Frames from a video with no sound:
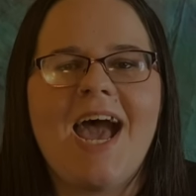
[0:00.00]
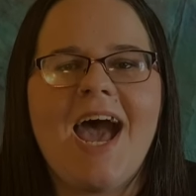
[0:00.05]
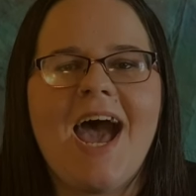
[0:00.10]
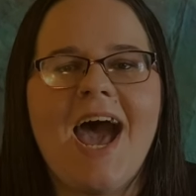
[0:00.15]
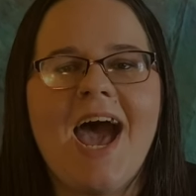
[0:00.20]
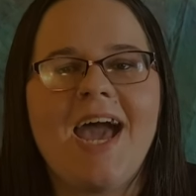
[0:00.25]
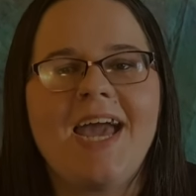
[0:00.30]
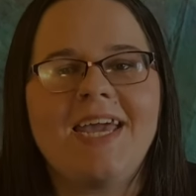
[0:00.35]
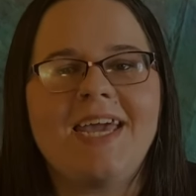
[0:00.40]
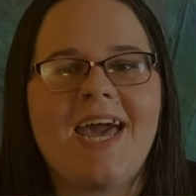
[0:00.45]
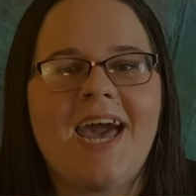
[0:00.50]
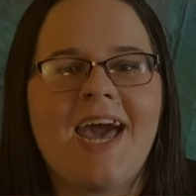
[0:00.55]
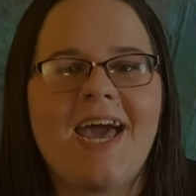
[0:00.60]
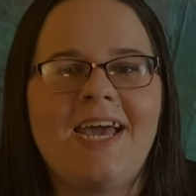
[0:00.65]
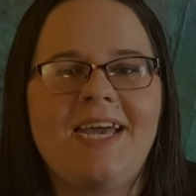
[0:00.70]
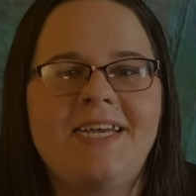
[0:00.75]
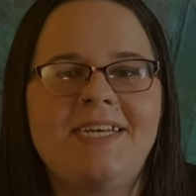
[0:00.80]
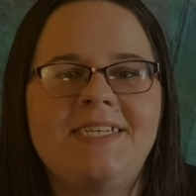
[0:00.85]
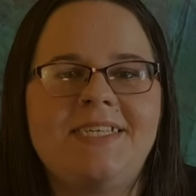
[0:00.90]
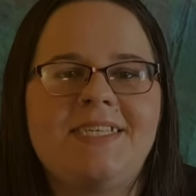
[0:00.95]
Hi
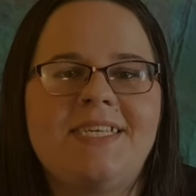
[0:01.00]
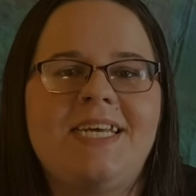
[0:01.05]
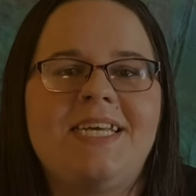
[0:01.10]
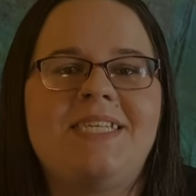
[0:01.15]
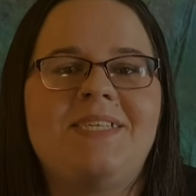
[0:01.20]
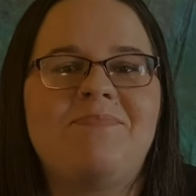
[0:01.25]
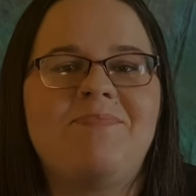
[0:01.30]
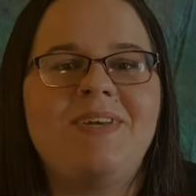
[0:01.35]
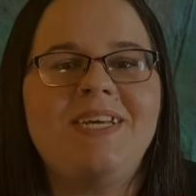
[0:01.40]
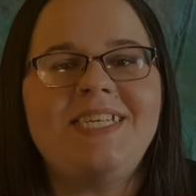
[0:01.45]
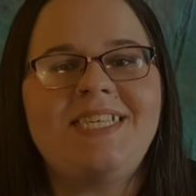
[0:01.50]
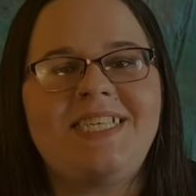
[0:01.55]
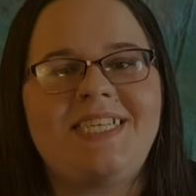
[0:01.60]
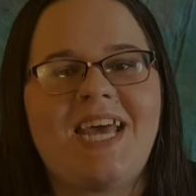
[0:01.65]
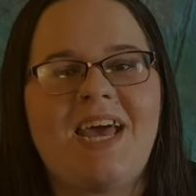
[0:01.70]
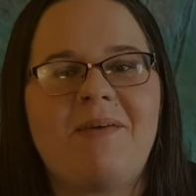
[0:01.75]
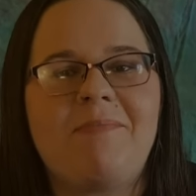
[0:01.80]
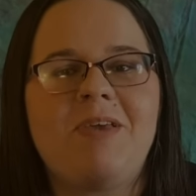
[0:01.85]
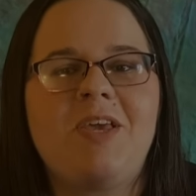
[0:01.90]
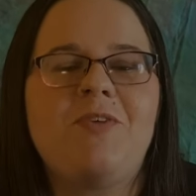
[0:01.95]
guys, it's Miss
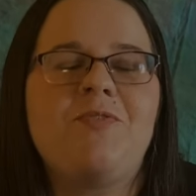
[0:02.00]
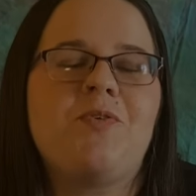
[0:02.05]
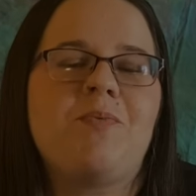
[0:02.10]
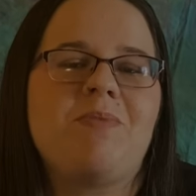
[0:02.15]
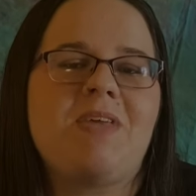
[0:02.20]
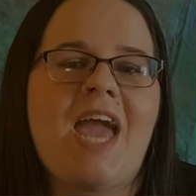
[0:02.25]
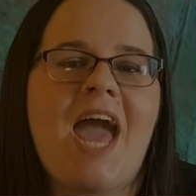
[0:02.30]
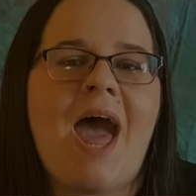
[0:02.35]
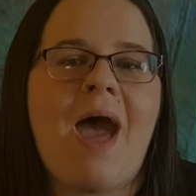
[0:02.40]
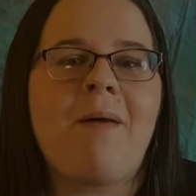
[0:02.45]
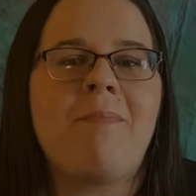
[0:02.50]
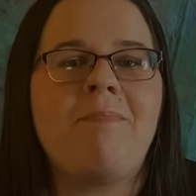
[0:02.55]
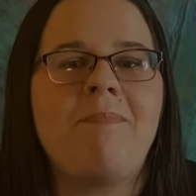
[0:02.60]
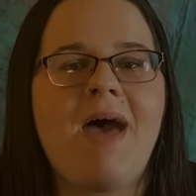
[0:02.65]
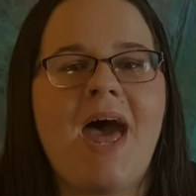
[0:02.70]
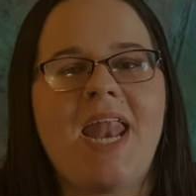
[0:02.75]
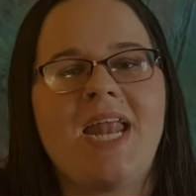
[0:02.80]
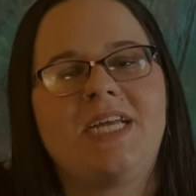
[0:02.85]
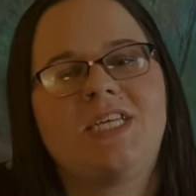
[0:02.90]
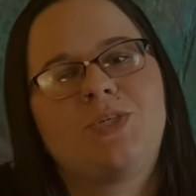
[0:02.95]
Debbie from the
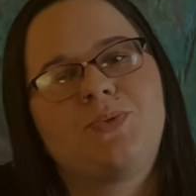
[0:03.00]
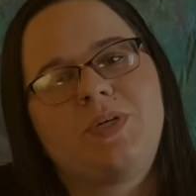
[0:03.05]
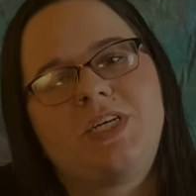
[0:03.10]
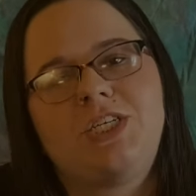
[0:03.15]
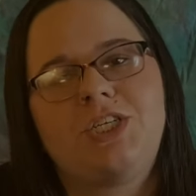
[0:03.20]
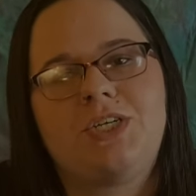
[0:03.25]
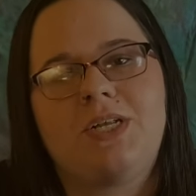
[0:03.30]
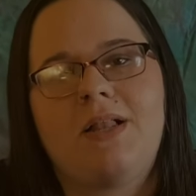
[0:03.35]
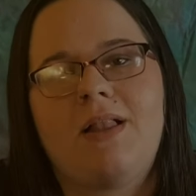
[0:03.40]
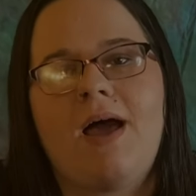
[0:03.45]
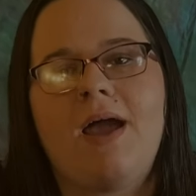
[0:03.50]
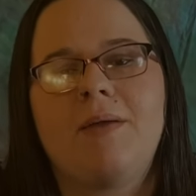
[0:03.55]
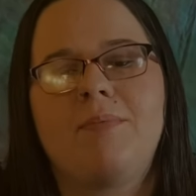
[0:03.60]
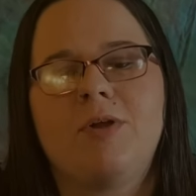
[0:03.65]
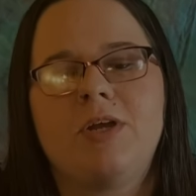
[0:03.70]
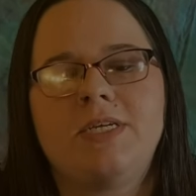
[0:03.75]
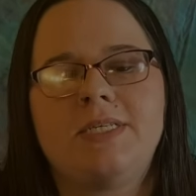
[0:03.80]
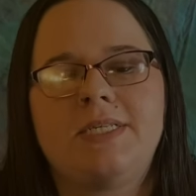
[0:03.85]
Appomattox Regional Library